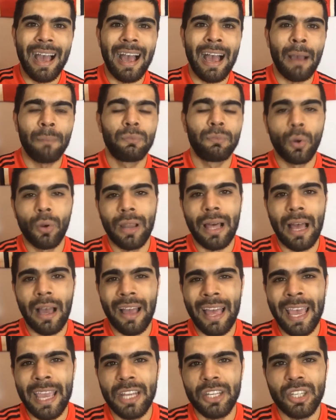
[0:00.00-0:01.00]
Abdullah
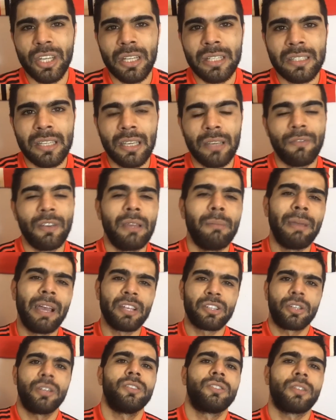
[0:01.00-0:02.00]
AGTV,
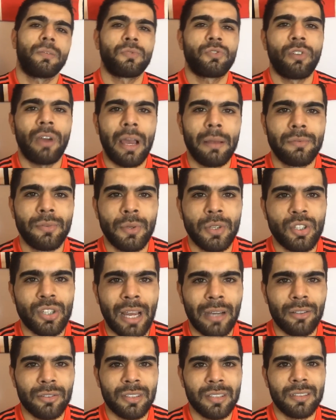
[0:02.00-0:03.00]
make sure you subscribe to his
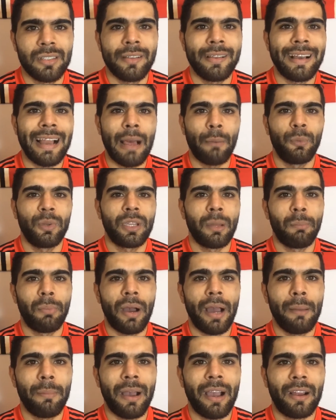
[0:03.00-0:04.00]
channel, says he's glad with the
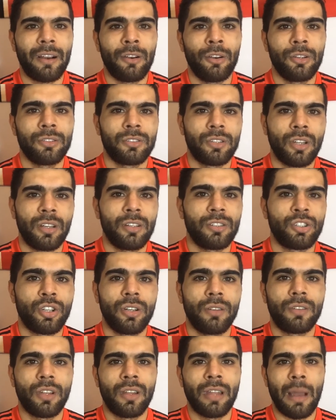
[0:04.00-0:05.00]
buyback clause, should
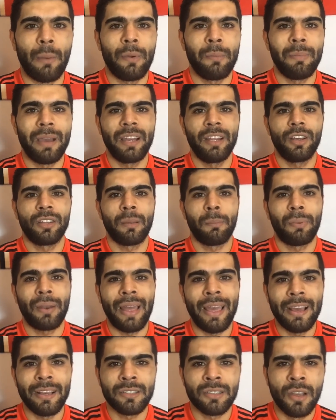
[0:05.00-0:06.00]
have done that with many other
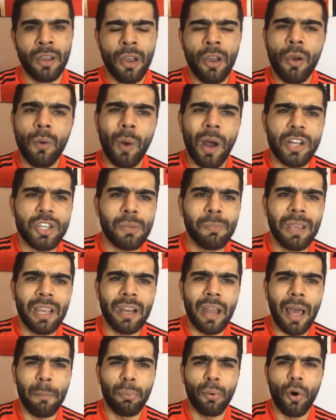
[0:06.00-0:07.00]
players. What do you mean
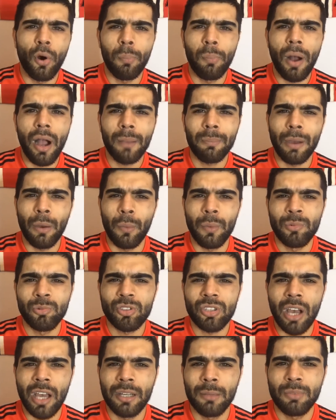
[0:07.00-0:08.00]
like Paul Pogba when we
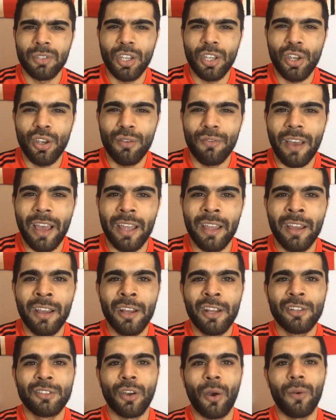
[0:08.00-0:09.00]
signed him to Juve?
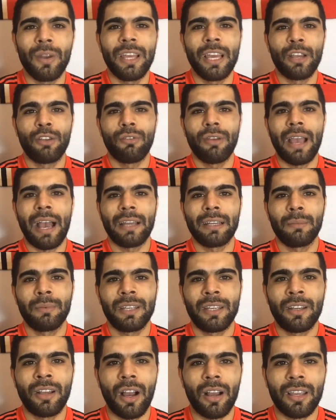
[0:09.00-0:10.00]
Totally agree, Adam.
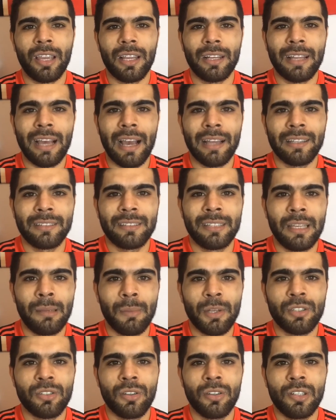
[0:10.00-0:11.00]
Got kicked out of the
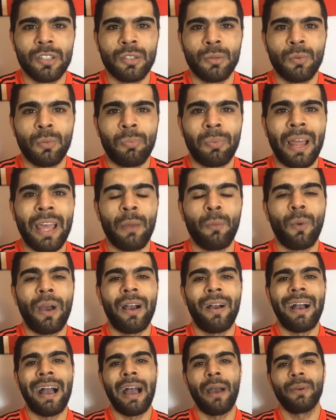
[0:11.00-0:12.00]
team as soon as he was playing
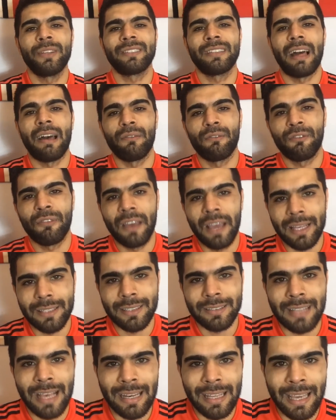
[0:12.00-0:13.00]
well. How is that fair,
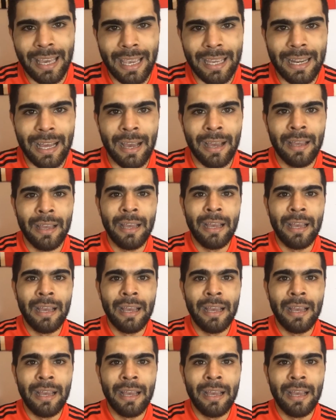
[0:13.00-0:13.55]
says Ali Hayder.